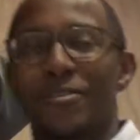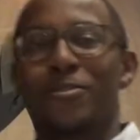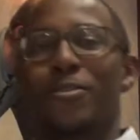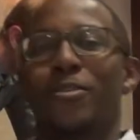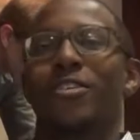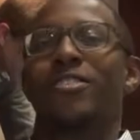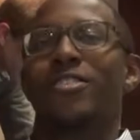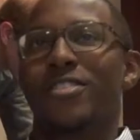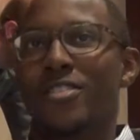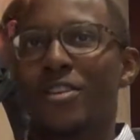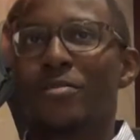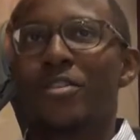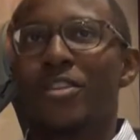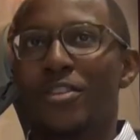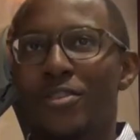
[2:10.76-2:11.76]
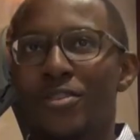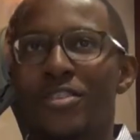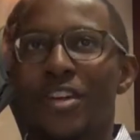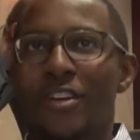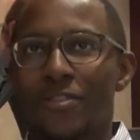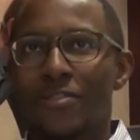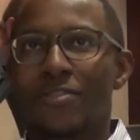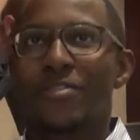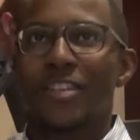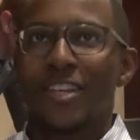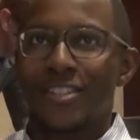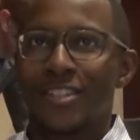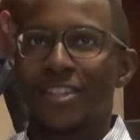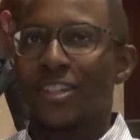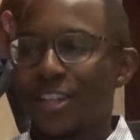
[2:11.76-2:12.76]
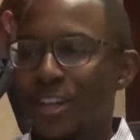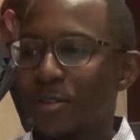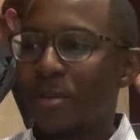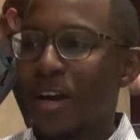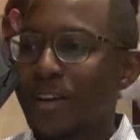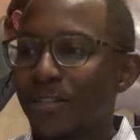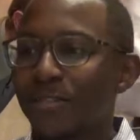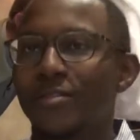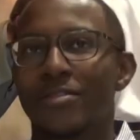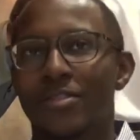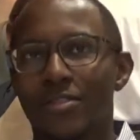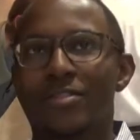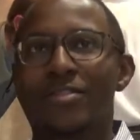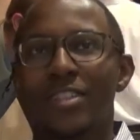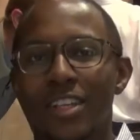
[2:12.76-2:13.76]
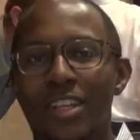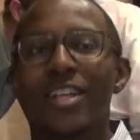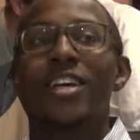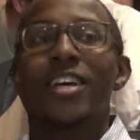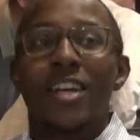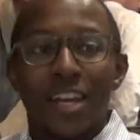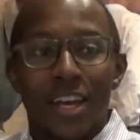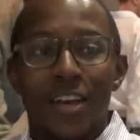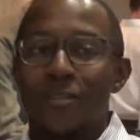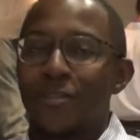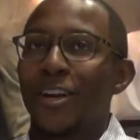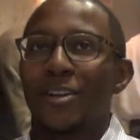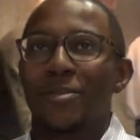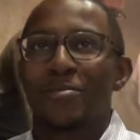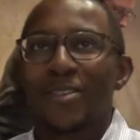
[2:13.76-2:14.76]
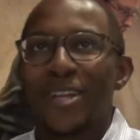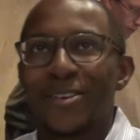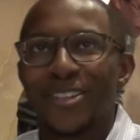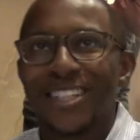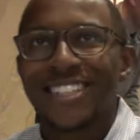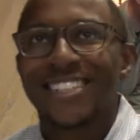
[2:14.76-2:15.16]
forward to some of the stuff that's going to come out. Ready to play with it.